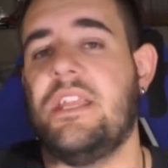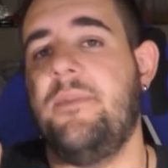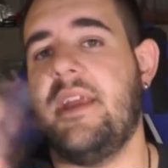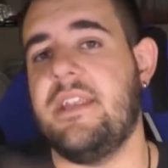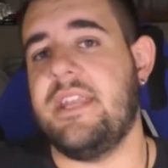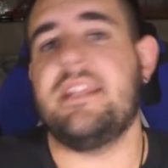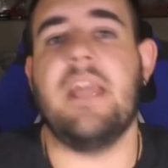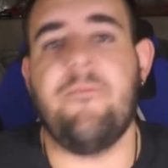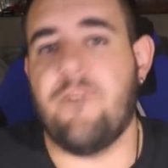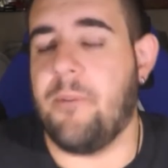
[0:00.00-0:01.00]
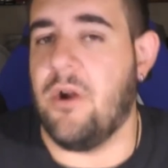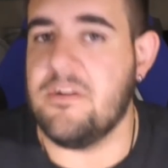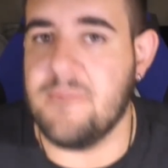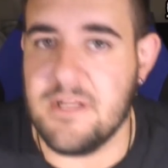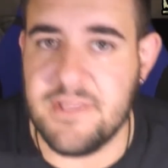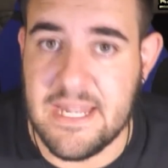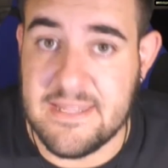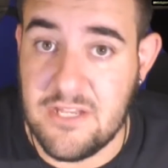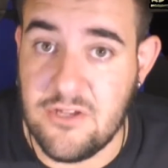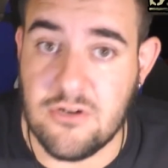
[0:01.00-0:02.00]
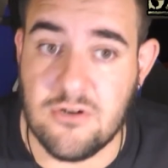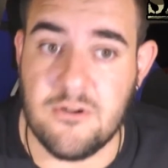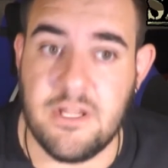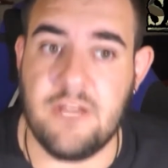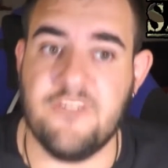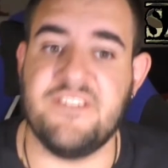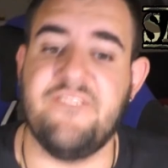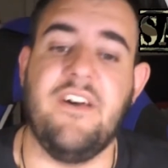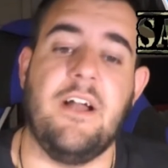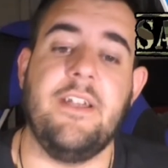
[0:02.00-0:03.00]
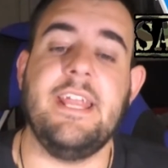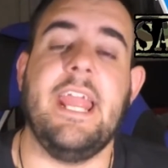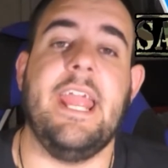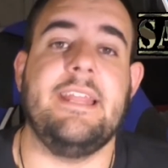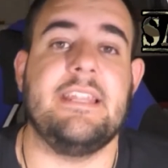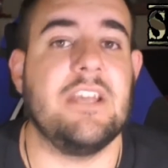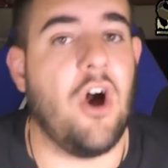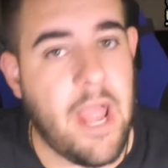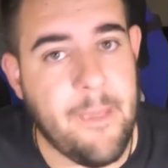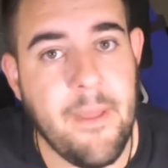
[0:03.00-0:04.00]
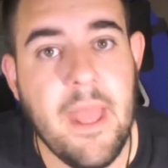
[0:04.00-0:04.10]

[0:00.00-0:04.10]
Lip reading: Give me a nickname for a Pokemon that's in your safari, and a type.